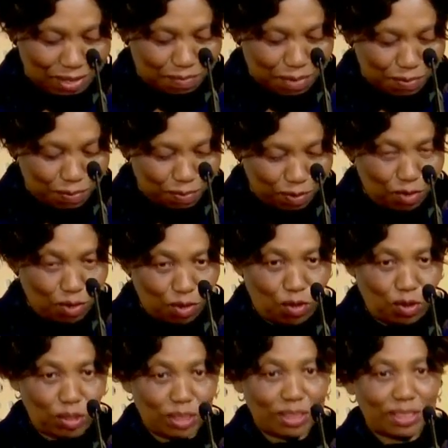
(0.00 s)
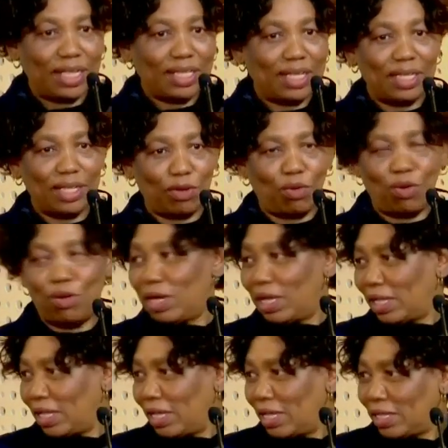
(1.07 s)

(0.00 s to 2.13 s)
people hot under the collar.